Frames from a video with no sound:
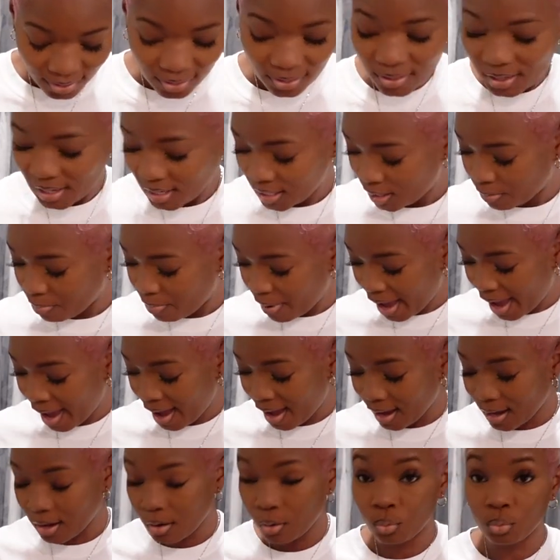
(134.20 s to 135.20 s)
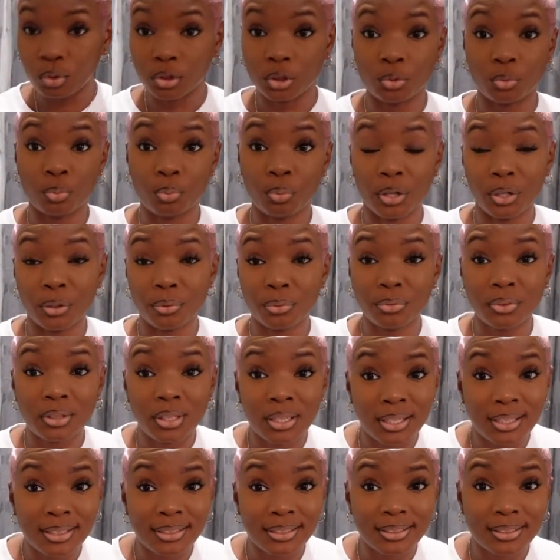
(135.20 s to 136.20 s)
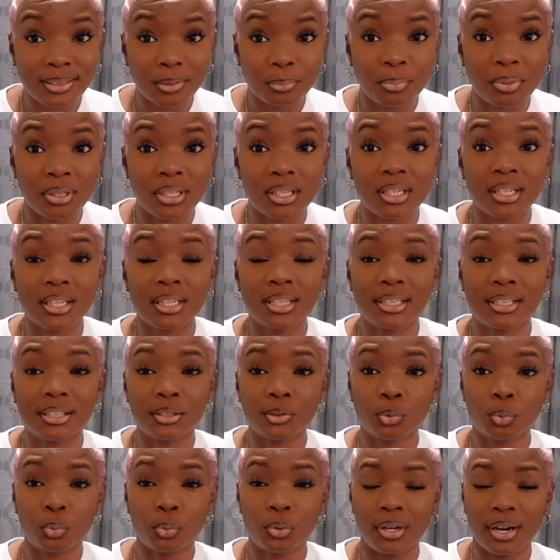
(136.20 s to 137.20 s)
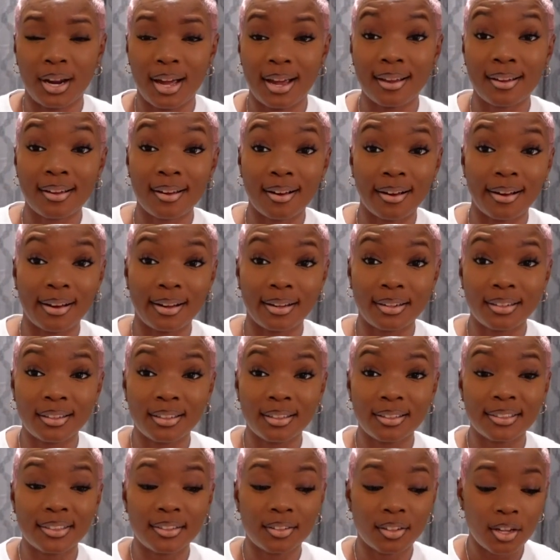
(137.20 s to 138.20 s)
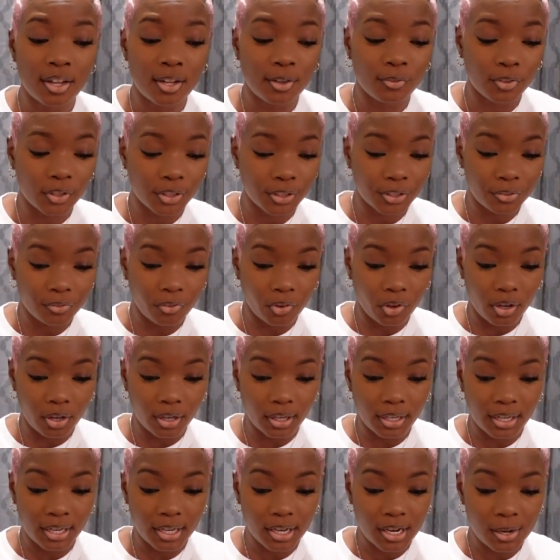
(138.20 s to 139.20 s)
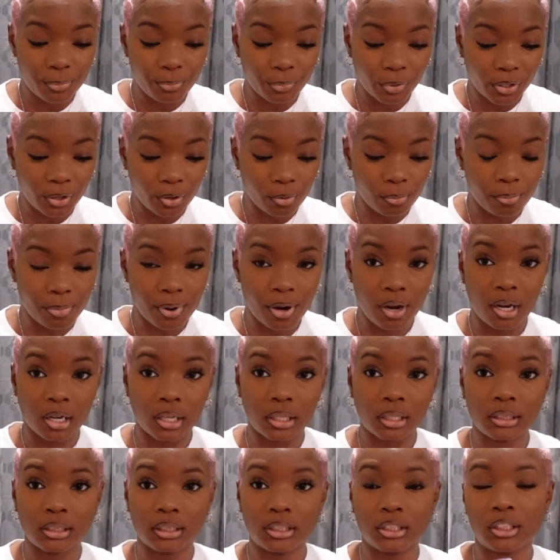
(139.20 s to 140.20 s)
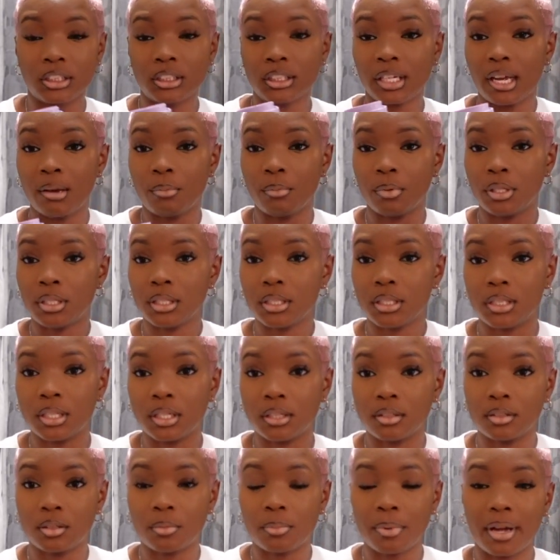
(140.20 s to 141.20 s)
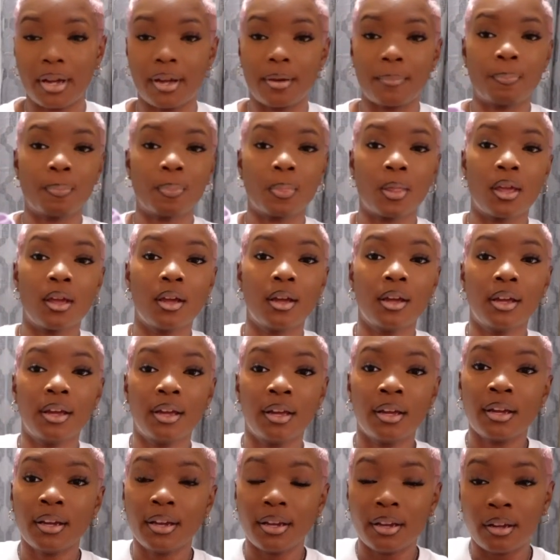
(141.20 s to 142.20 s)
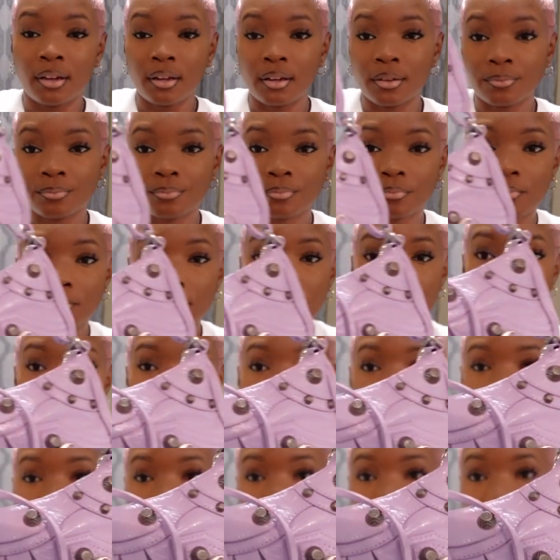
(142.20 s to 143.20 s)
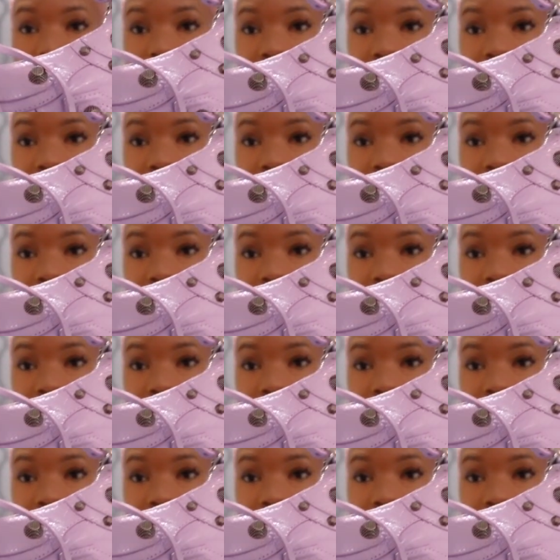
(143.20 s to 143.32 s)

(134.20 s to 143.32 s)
this bag was worth it, because when I got it, first of all, it didn't come with no box. It just came with this duster bag, and it came